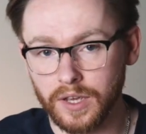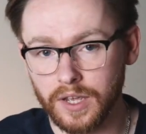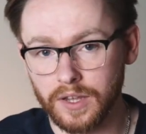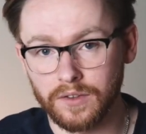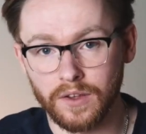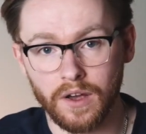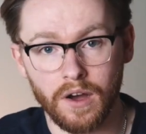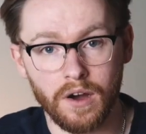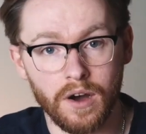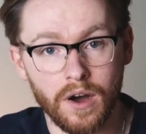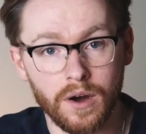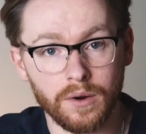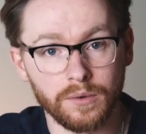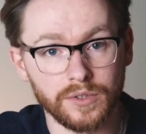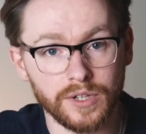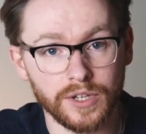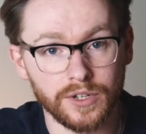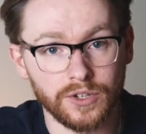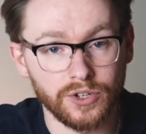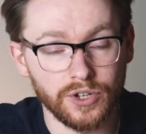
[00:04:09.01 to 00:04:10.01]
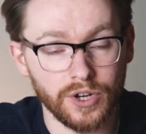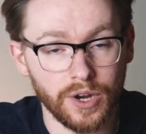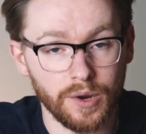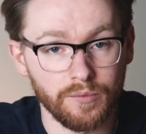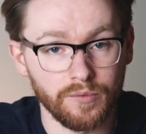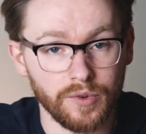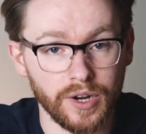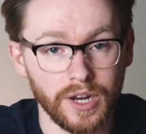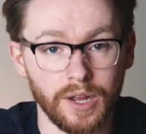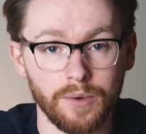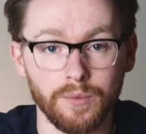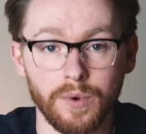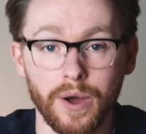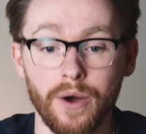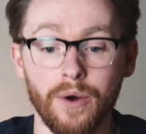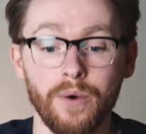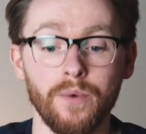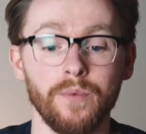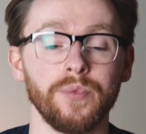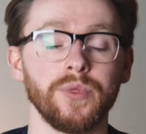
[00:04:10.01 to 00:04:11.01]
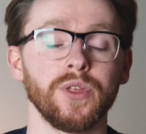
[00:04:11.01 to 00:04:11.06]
guitar holds its tune really well.